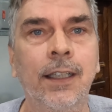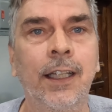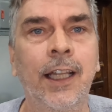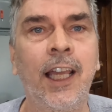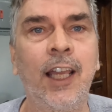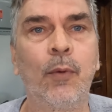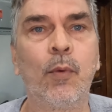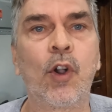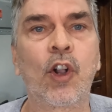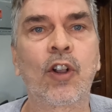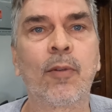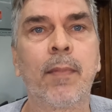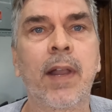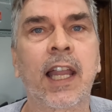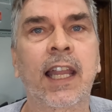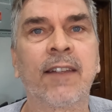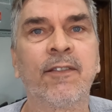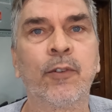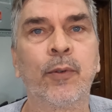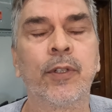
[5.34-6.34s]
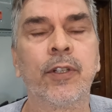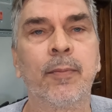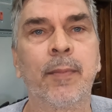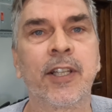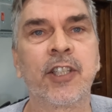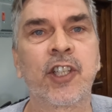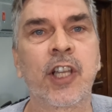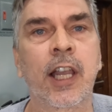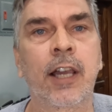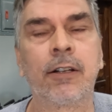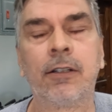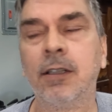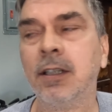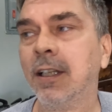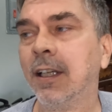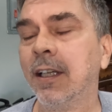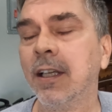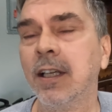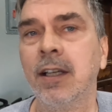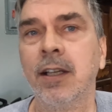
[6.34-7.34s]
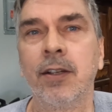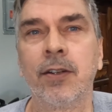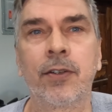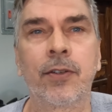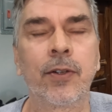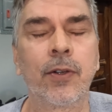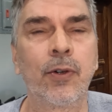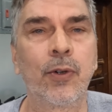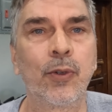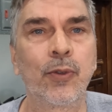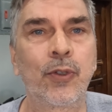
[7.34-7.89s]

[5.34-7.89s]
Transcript: Hey, welcome back everyone to my channel. So